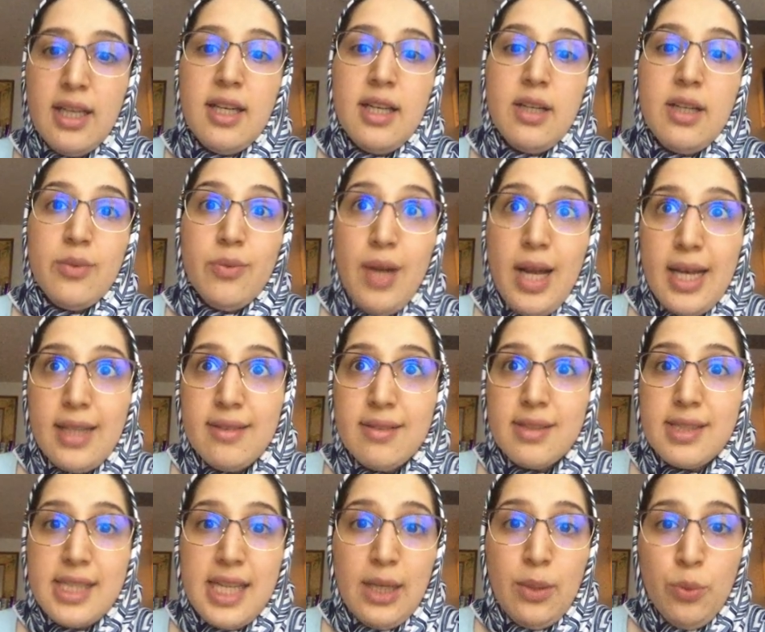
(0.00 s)
red,
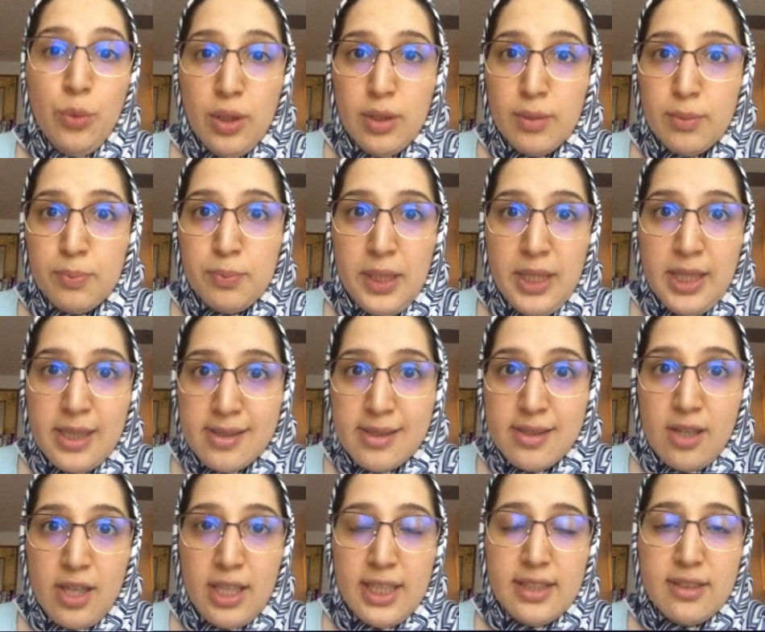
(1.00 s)
they will be
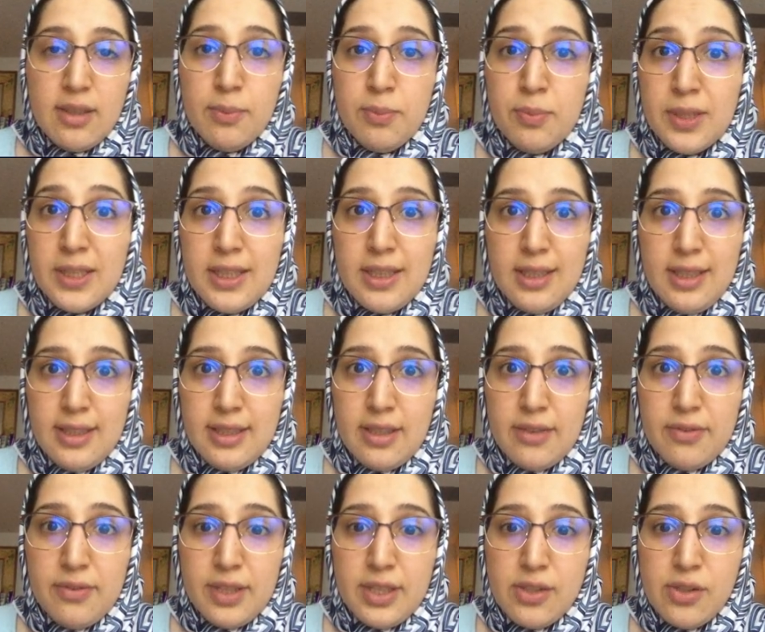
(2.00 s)
assigned completely
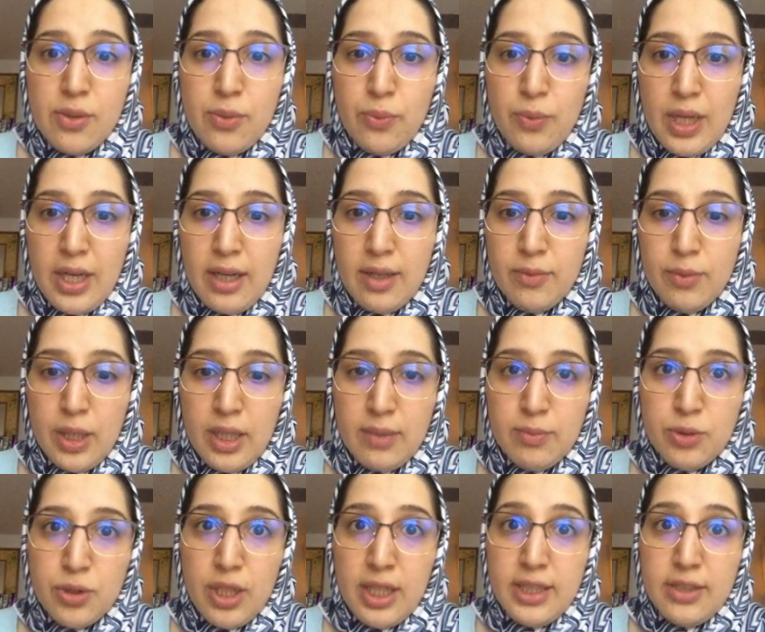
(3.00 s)
different. So when I'm
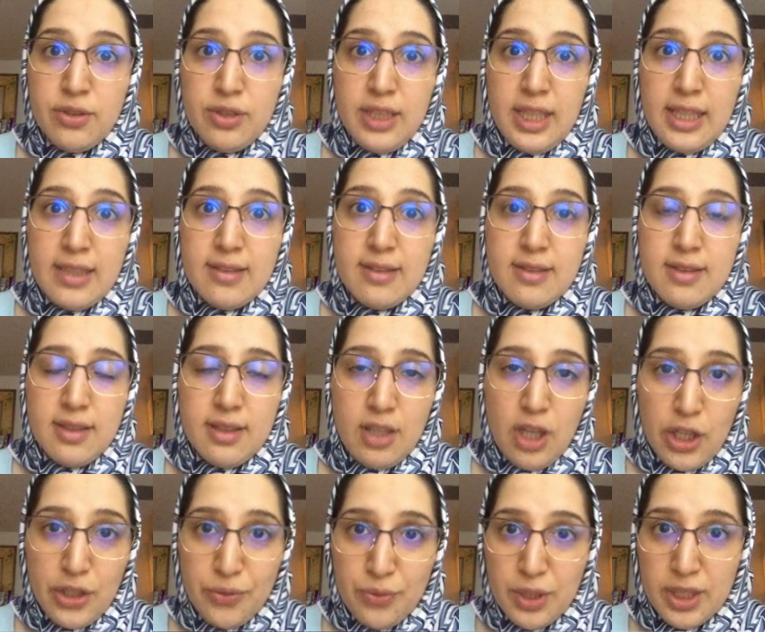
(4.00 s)
trying to get
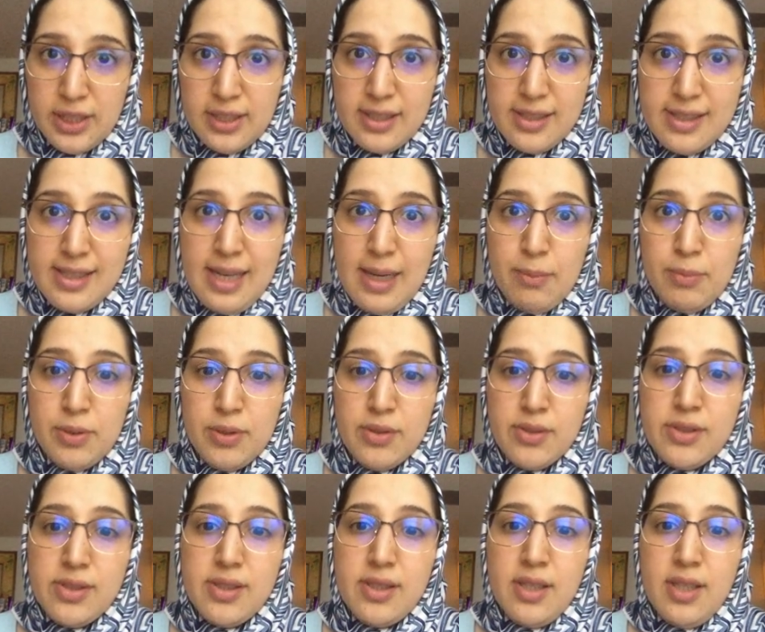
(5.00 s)
converted
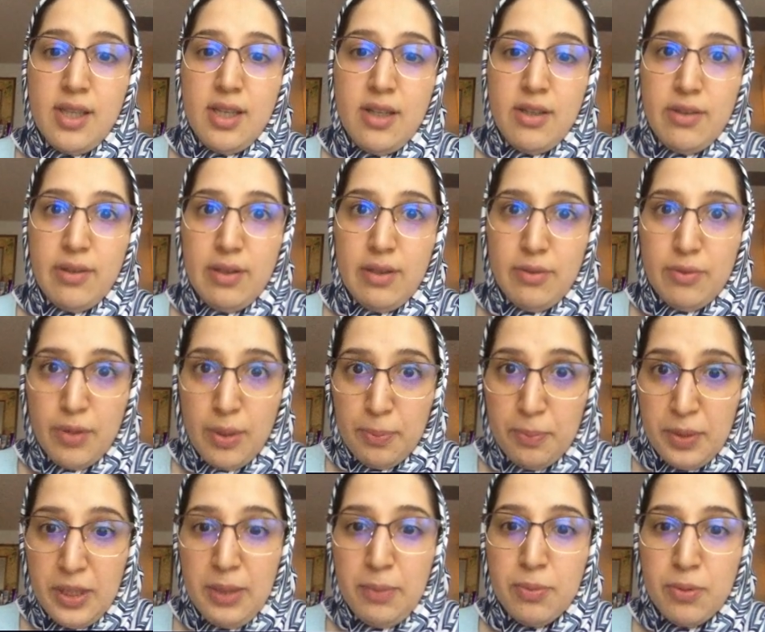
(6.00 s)
samples from
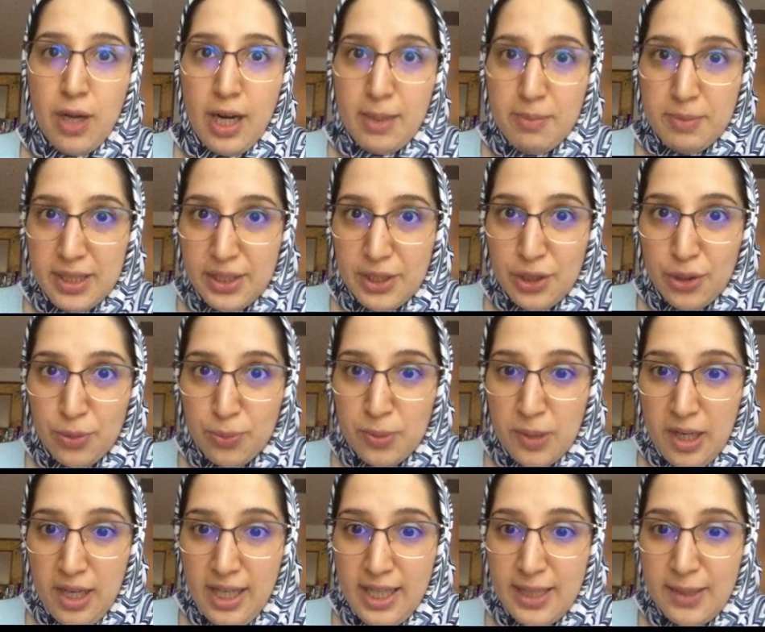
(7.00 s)
P prime and Q
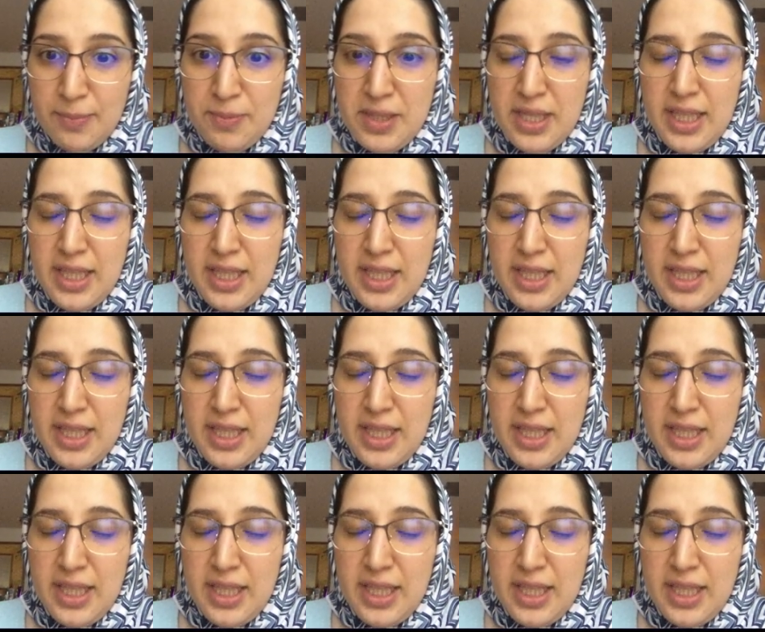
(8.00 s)
prime,